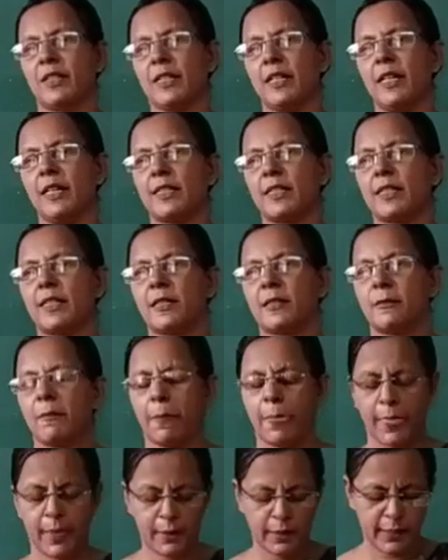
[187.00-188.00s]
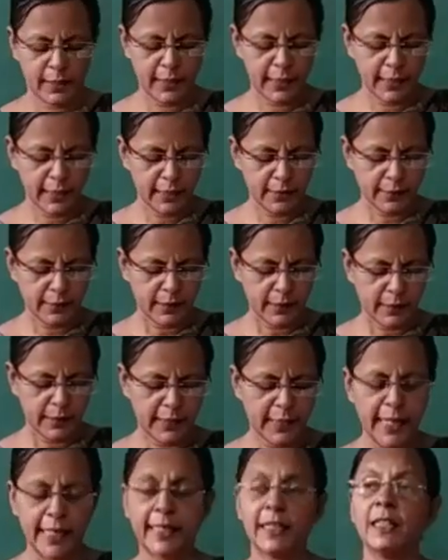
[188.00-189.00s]
as
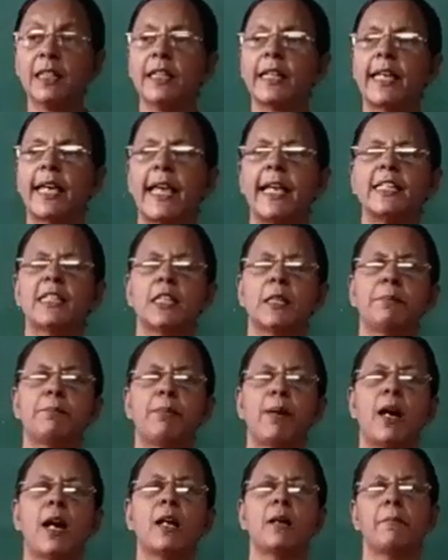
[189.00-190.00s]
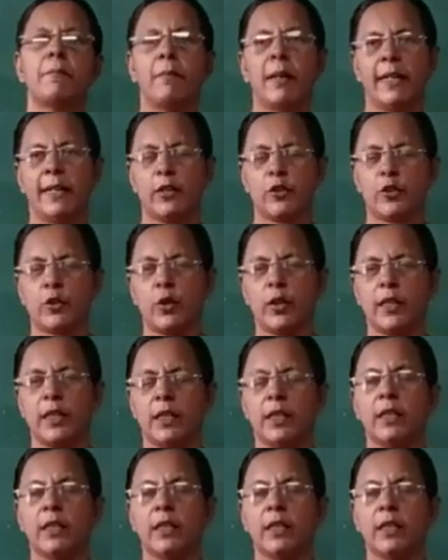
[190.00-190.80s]
N kg per -1.